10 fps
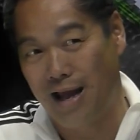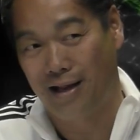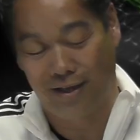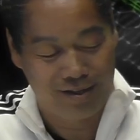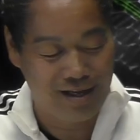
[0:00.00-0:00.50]
it
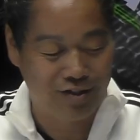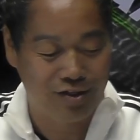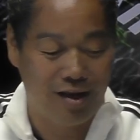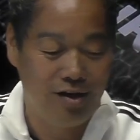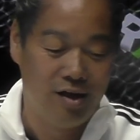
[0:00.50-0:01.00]
can
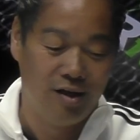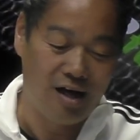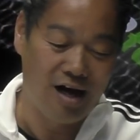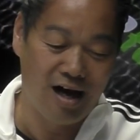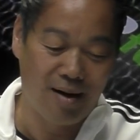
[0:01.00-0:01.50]
extend.
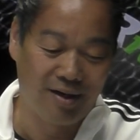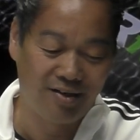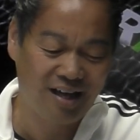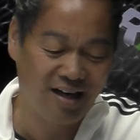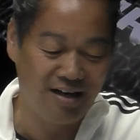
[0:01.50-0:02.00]
But it's
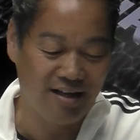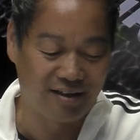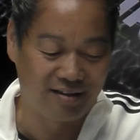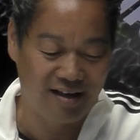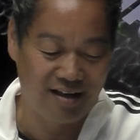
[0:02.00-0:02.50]
kind of neat that
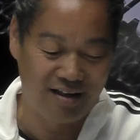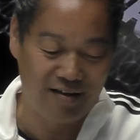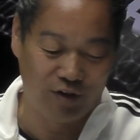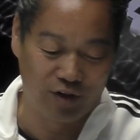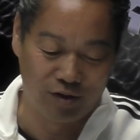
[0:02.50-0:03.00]
they give
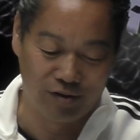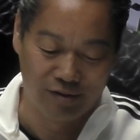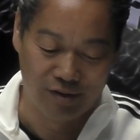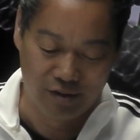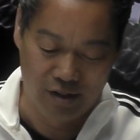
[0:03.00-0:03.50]
you a little
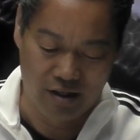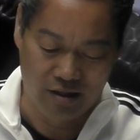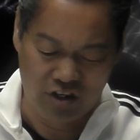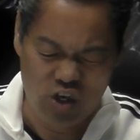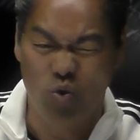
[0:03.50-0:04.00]

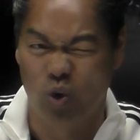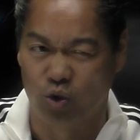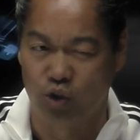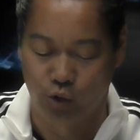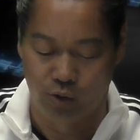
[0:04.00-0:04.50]
cute little
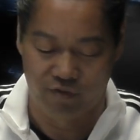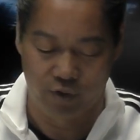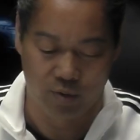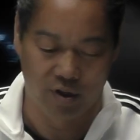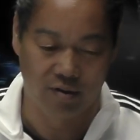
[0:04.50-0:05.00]
shoe, if you
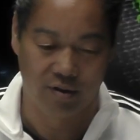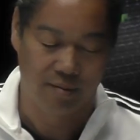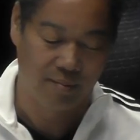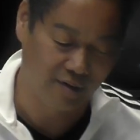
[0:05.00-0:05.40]
will. But